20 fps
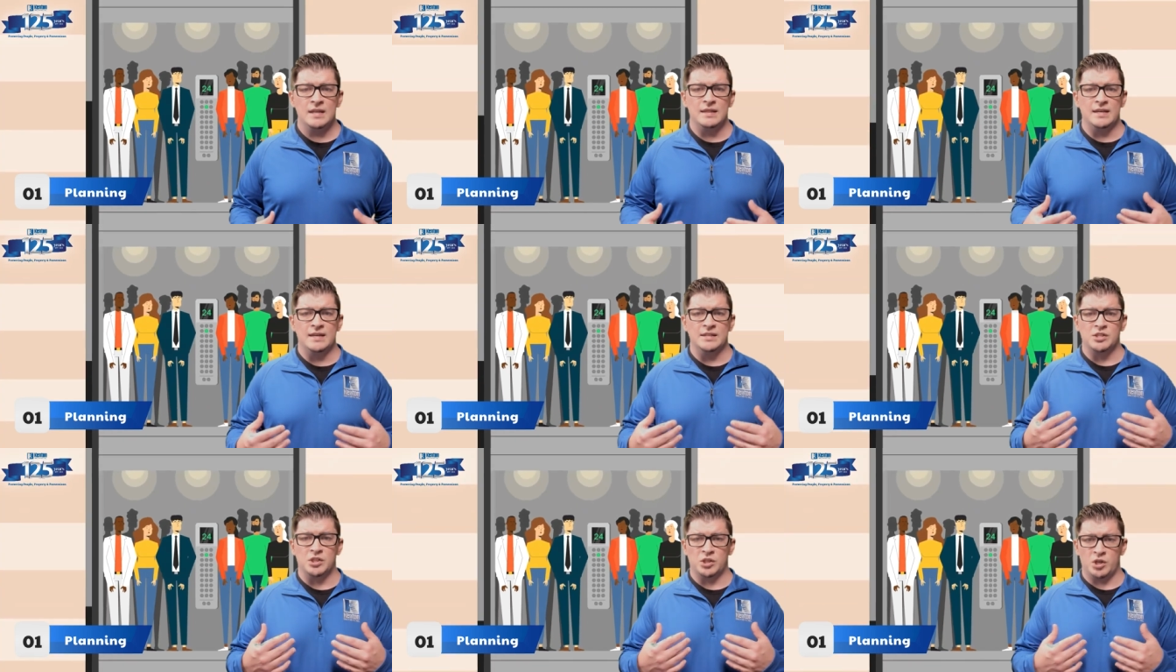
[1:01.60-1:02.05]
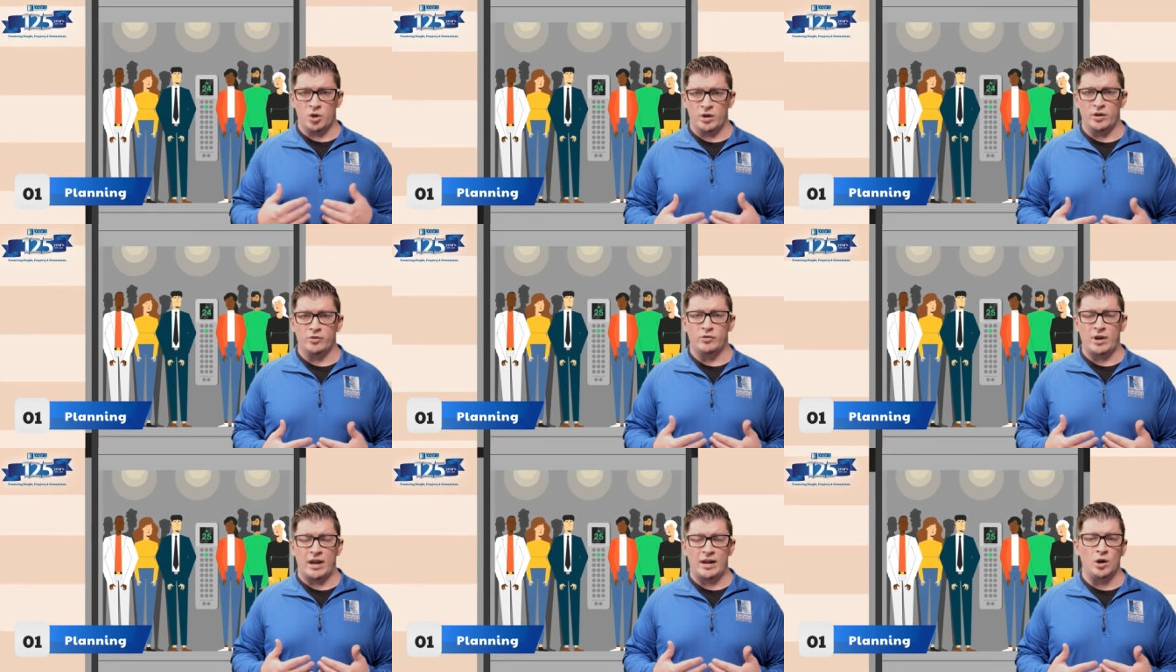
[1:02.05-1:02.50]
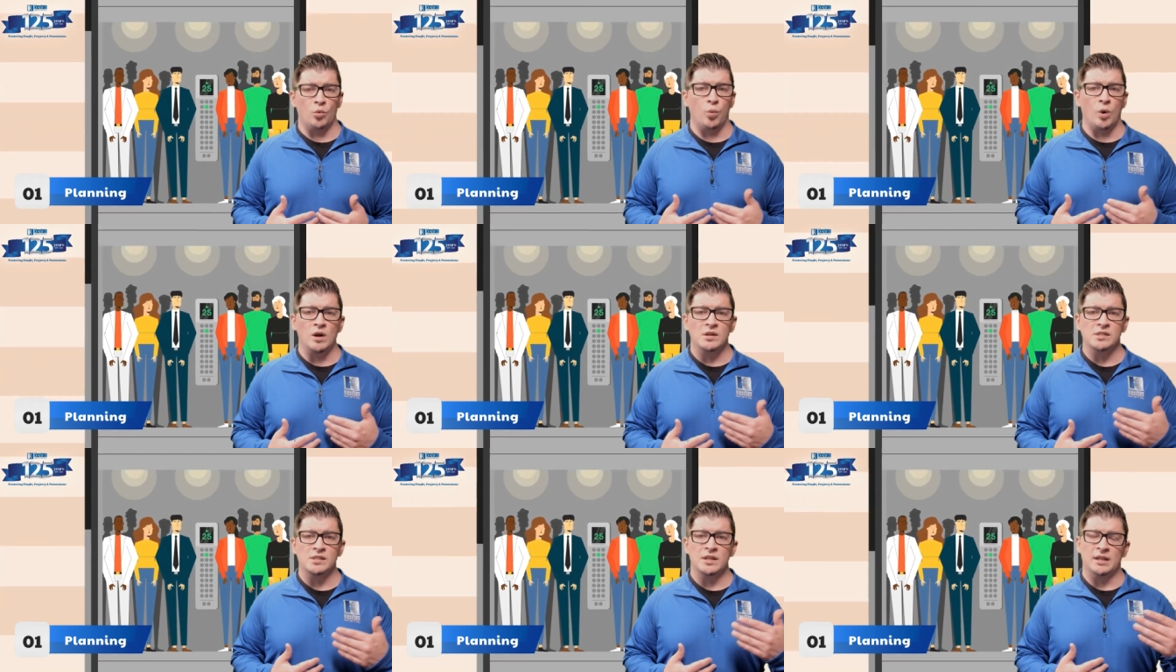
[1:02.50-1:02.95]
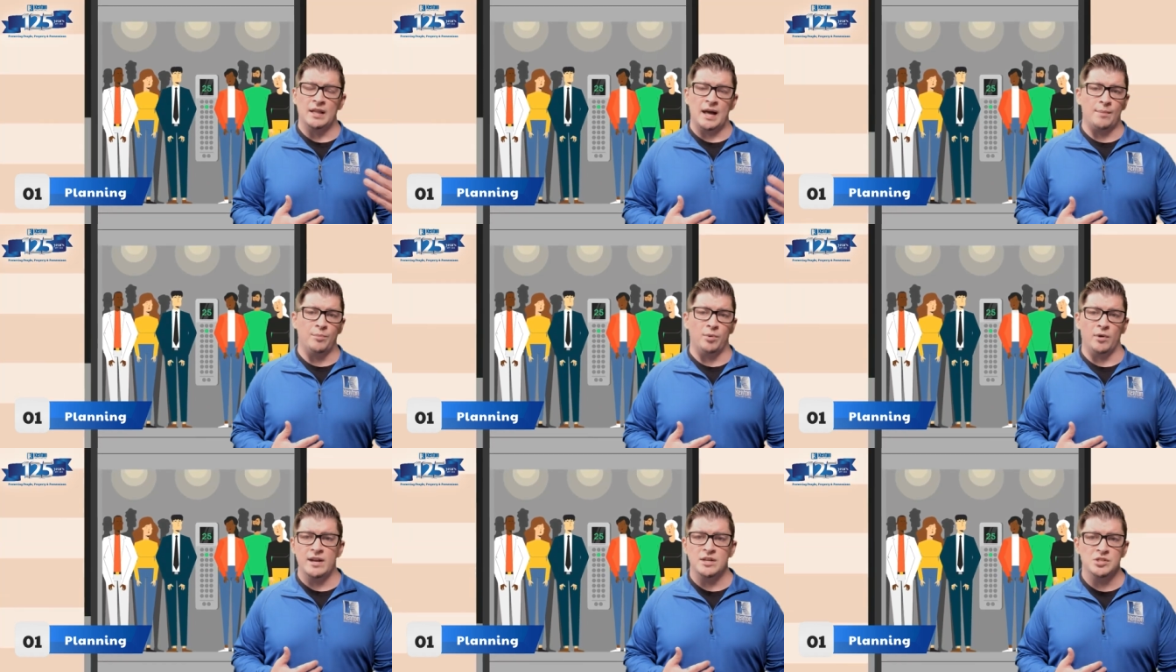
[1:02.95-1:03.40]
The security integrator works in
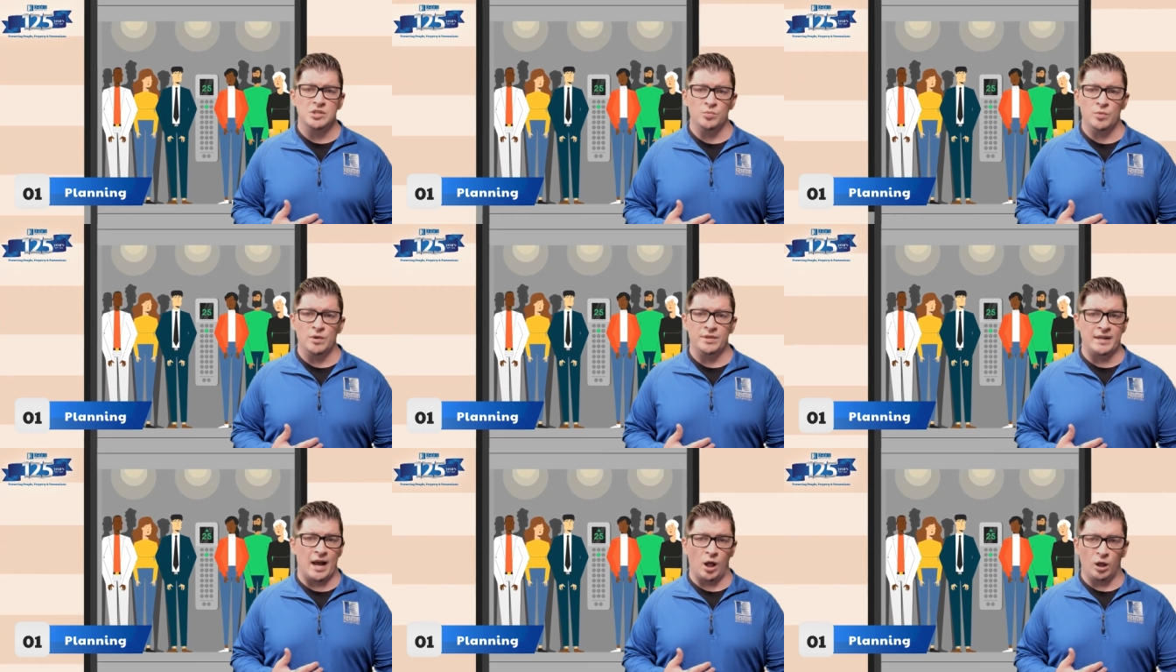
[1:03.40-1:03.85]
collaboration with the